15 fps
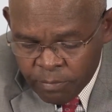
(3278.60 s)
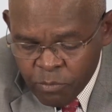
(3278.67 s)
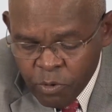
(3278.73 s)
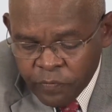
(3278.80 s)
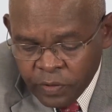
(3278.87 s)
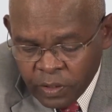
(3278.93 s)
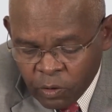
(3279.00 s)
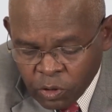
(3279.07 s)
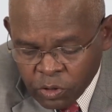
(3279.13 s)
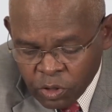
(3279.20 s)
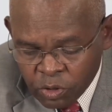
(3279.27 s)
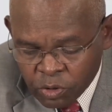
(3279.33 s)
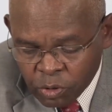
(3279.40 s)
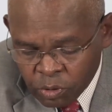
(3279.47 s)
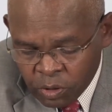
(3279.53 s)
moving
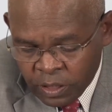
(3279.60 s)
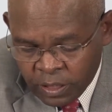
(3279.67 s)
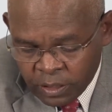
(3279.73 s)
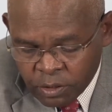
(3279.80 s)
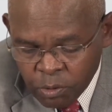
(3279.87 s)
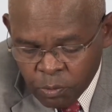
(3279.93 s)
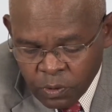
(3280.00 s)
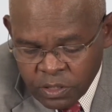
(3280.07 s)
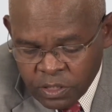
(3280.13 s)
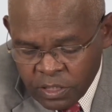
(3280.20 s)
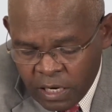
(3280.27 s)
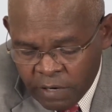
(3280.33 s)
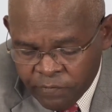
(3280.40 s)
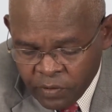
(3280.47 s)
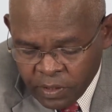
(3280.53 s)
also towards
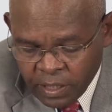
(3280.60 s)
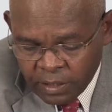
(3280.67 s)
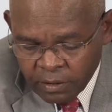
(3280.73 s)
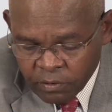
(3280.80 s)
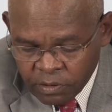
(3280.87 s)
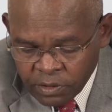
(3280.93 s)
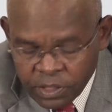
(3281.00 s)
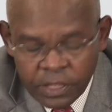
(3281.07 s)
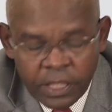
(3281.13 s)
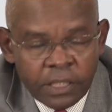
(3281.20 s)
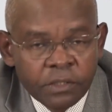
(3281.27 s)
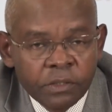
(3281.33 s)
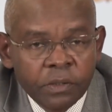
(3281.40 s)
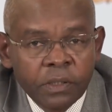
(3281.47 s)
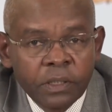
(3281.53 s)
the African
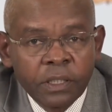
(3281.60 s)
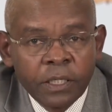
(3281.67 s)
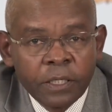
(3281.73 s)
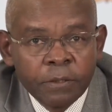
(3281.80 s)
continental